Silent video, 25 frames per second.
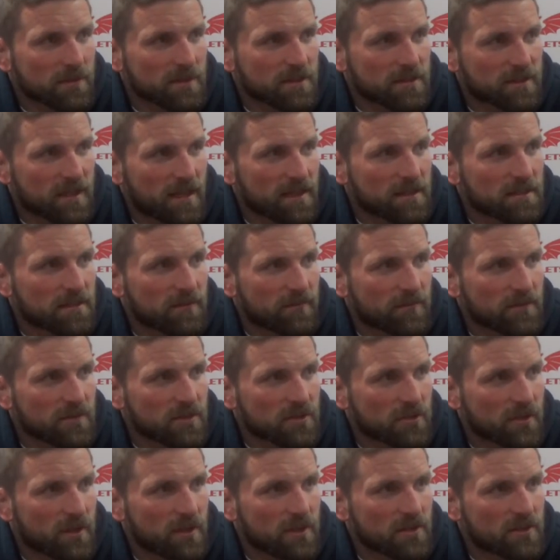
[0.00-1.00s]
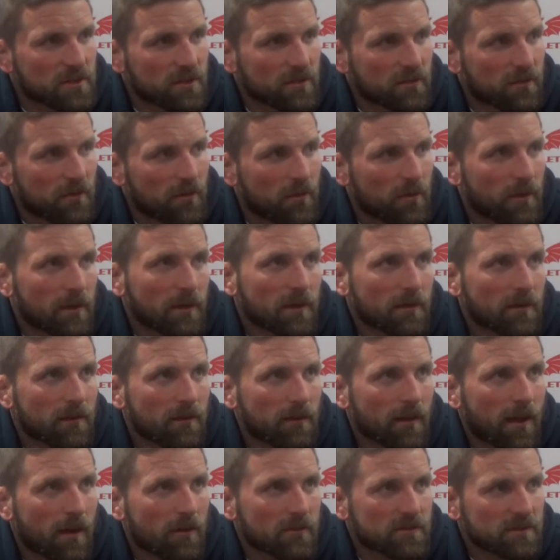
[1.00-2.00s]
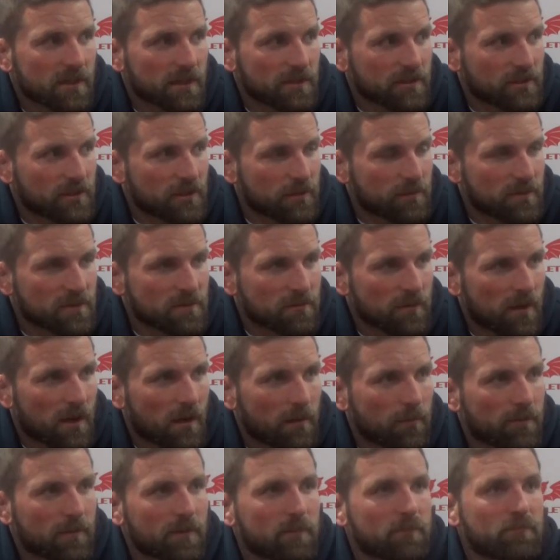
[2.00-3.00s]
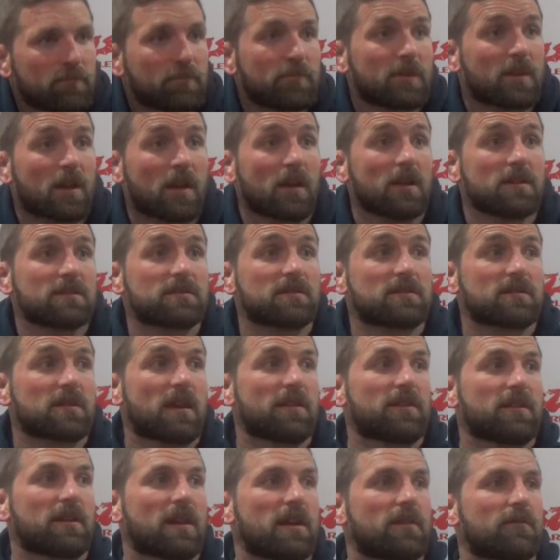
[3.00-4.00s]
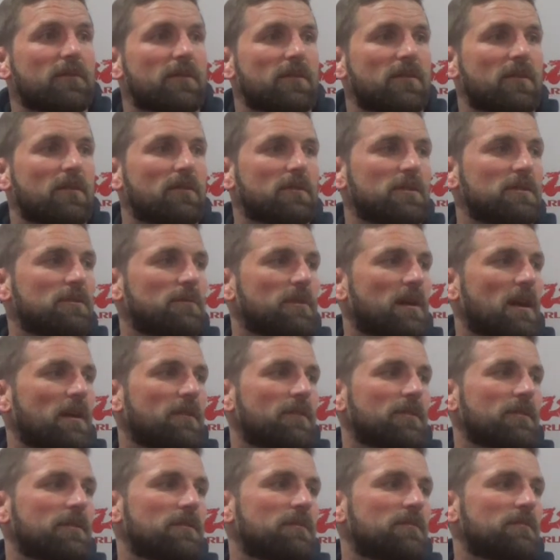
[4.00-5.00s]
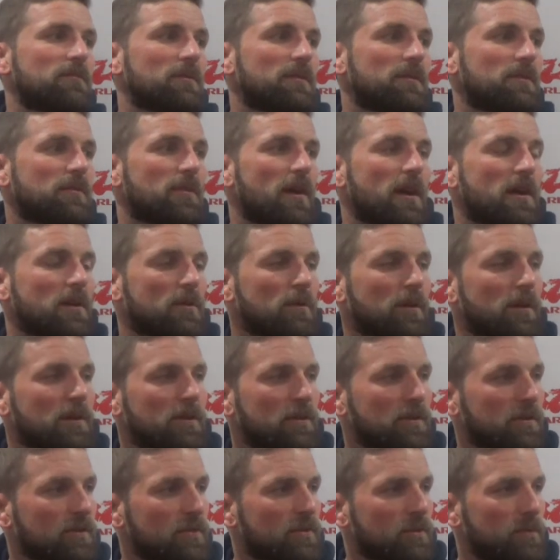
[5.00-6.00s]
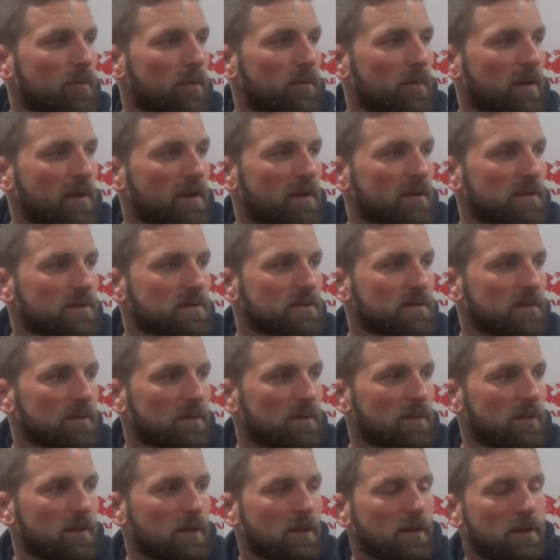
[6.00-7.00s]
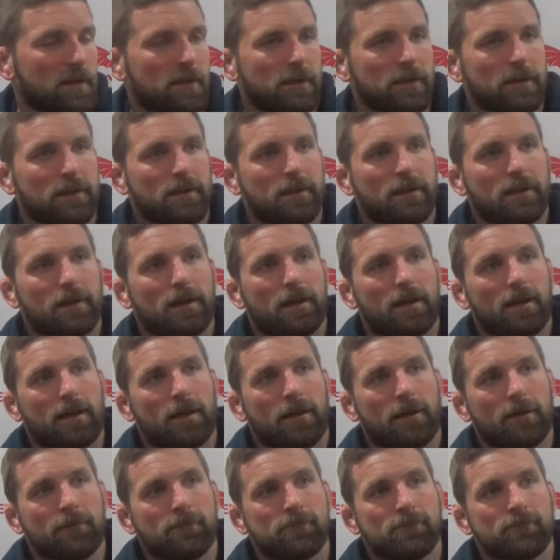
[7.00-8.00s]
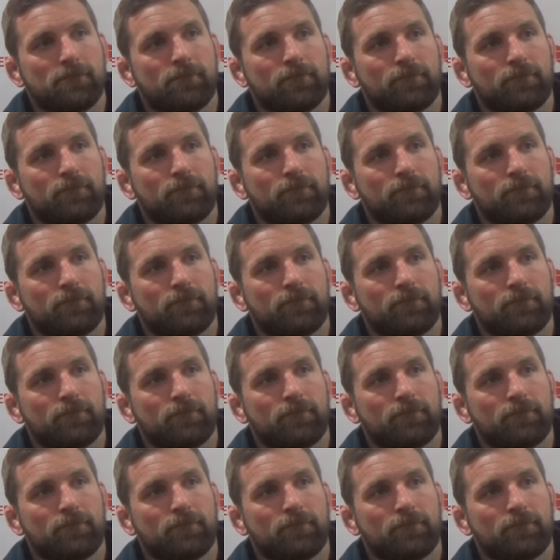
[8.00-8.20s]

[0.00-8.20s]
sense of frustration growing outside the group as well. But because I think everyone thought we'd create quite a good group of players. So I